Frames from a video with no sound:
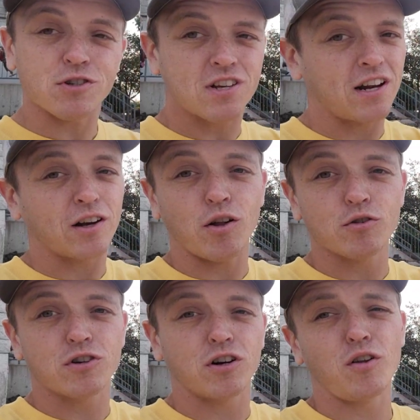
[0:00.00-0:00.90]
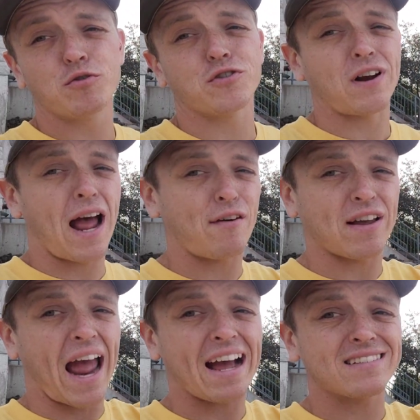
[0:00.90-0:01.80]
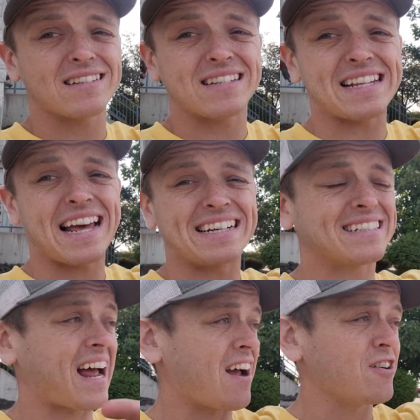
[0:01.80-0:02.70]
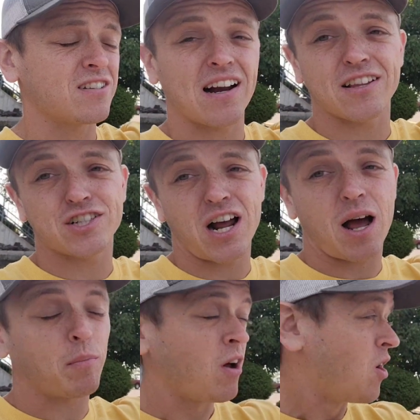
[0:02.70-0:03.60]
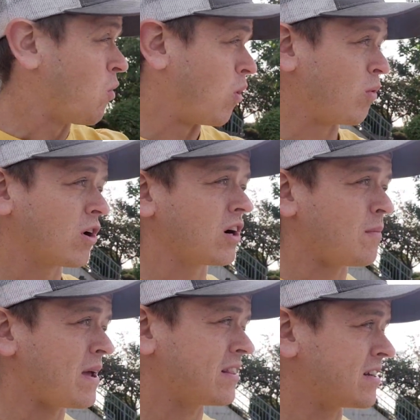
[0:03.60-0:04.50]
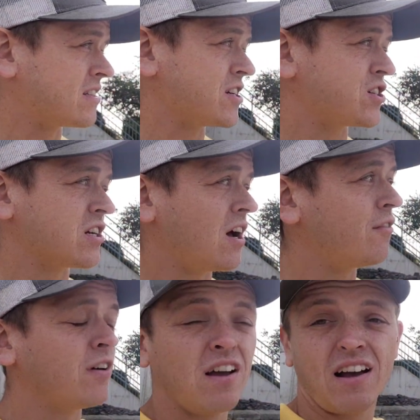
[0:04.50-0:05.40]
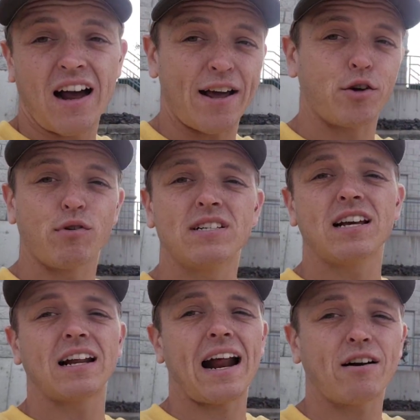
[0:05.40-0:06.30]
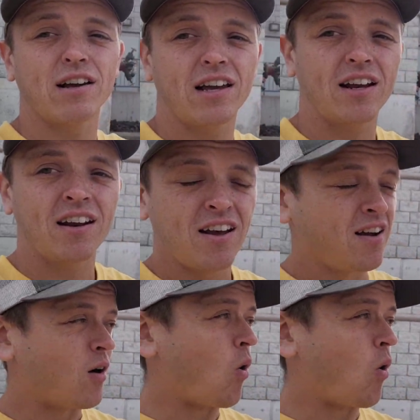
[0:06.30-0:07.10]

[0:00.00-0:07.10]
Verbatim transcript: So we're just getting closer and closer to having access to that entire side of the shop where we're going to make the decision of either renting it out again